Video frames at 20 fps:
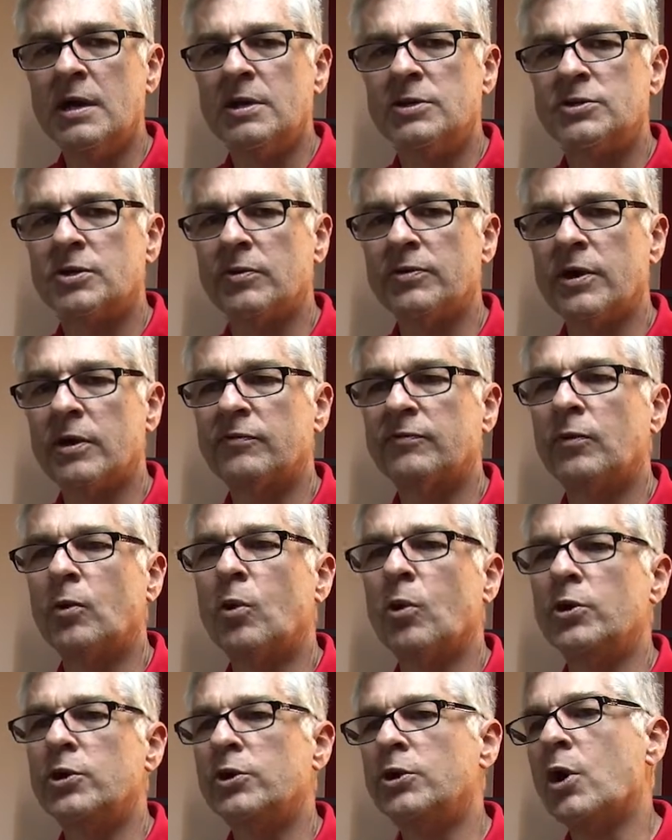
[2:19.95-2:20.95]
So
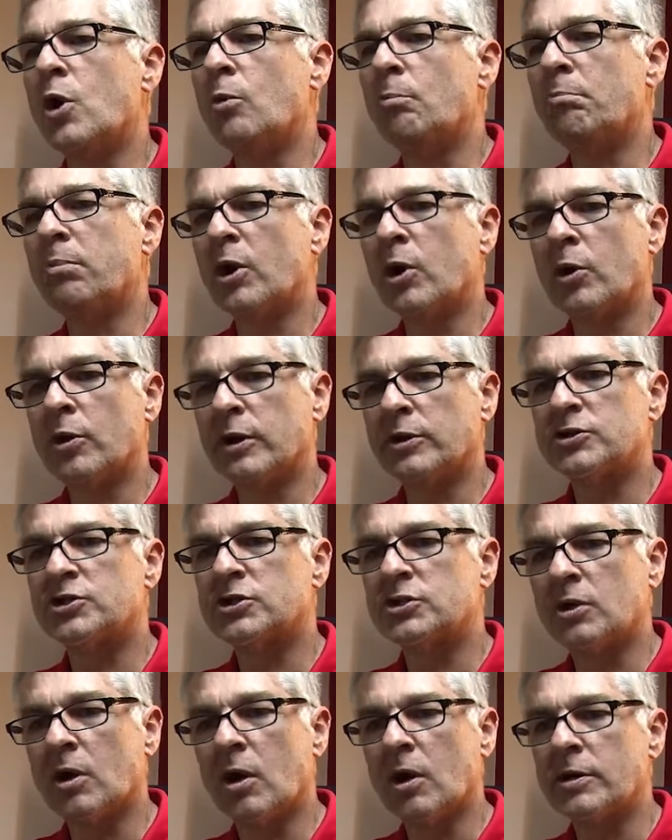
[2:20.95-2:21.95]
therefore, you don't burn a
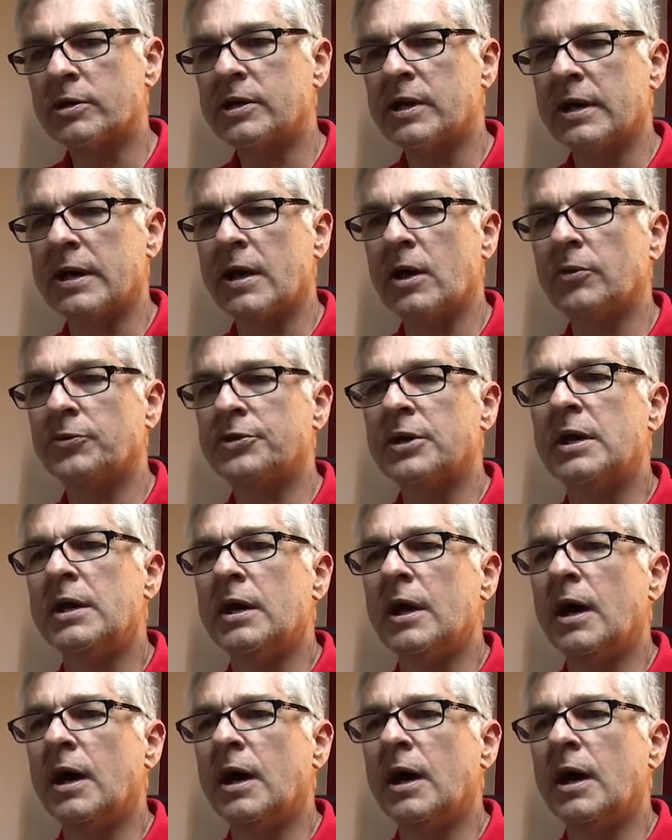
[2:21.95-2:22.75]
start count